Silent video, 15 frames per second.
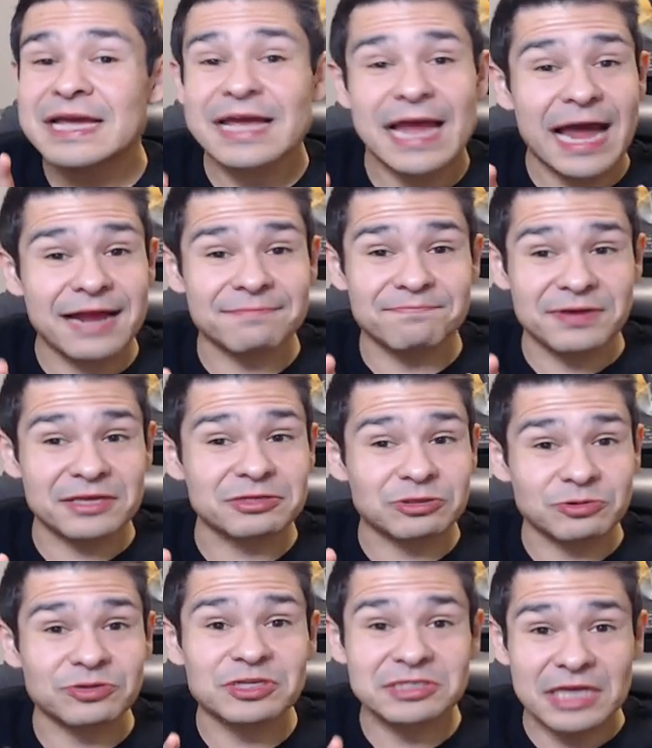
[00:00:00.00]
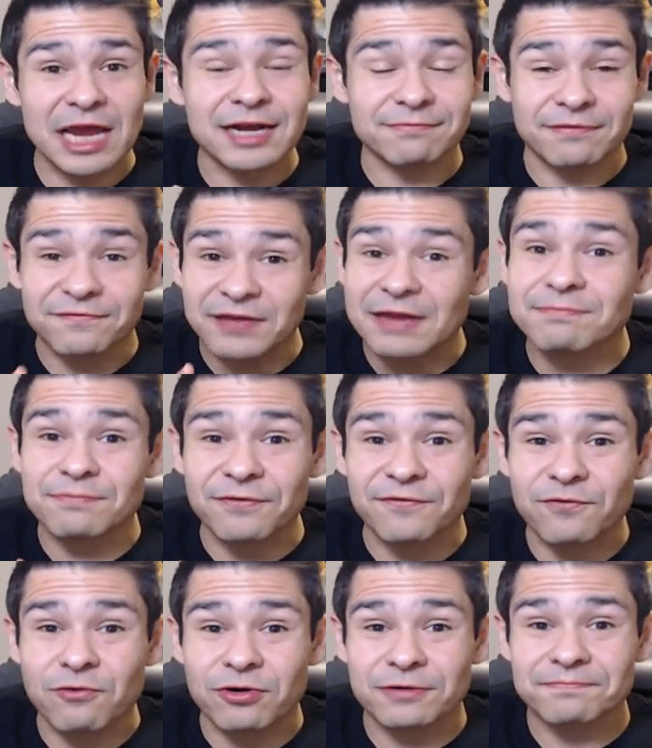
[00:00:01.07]
had been through this kind of event
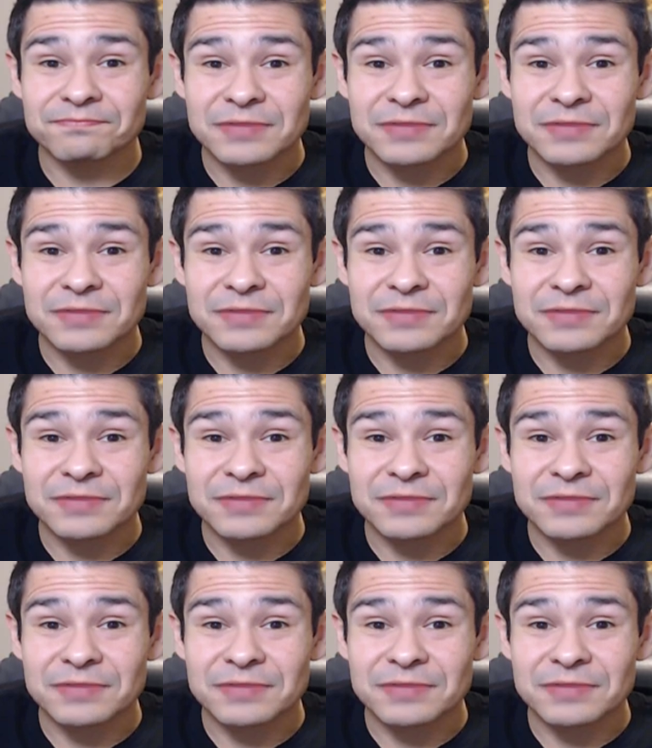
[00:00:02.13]
before.